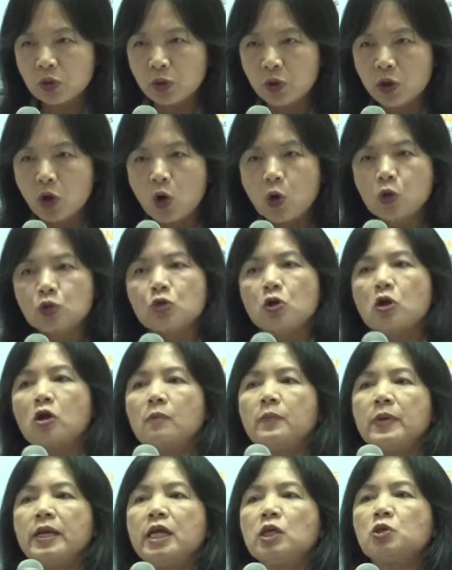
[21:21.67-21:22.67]
No, it's not
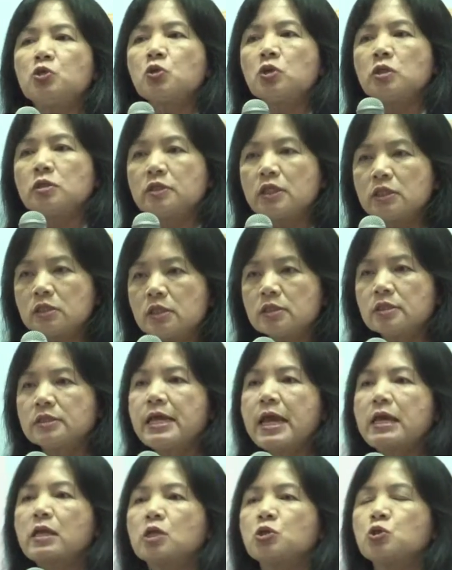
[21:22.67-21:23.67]
a mini torch, it's just a
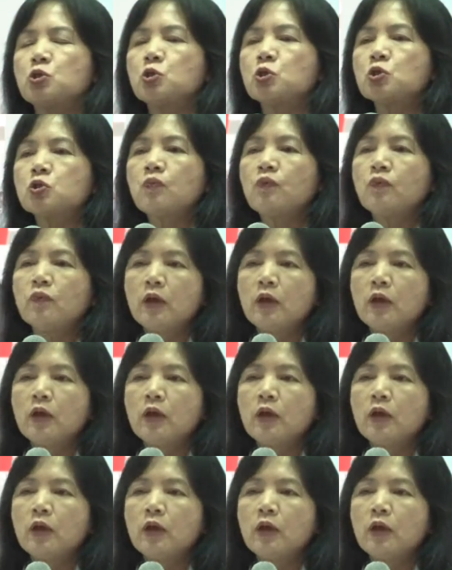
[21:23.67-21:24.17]
standard torch.